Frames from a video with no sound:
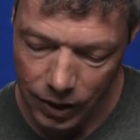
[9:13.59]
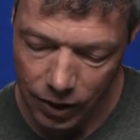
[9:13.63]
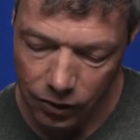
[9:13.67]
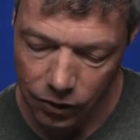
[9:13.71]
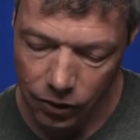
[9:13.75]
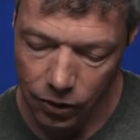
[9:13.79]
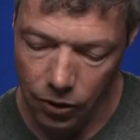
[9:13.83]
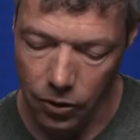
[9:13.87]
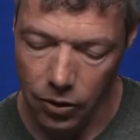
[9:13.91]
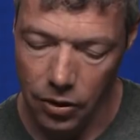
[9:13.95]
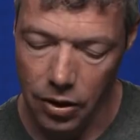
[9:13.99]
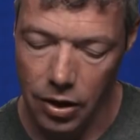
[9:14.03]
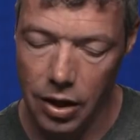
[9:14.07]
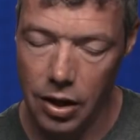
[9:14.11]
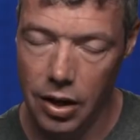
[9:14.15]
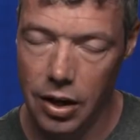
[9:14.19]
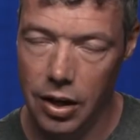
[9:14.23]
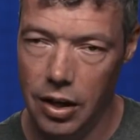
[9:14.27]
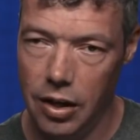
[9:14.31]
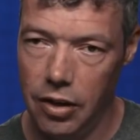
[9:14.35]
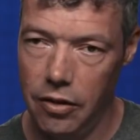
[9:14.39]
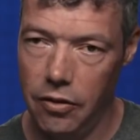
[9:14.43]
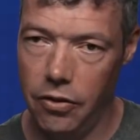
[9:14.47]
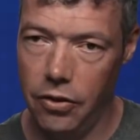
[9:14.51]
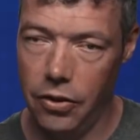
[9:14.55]
So
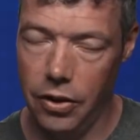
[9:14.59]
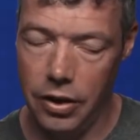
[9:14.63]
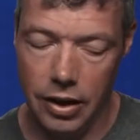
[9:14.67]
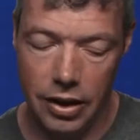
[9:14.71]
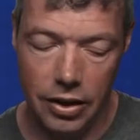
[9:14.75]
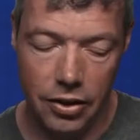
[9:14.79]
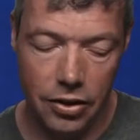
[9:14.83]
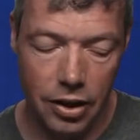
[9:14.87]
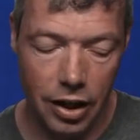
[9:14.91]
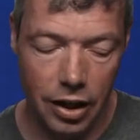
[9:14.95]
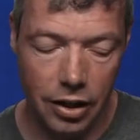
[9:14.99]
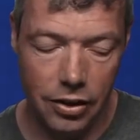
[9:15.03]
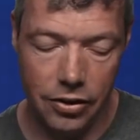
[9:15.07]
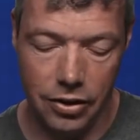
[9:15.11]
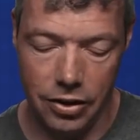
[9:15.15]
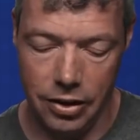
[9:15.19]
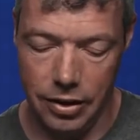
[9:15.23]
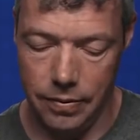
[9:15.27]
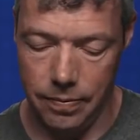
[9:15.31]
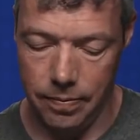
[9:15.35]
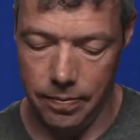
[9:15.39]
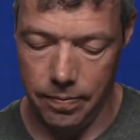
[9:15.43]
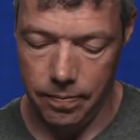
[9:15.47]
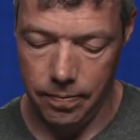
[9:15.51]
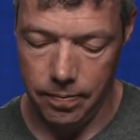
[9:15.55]
for an
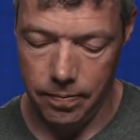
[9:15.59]
inductor,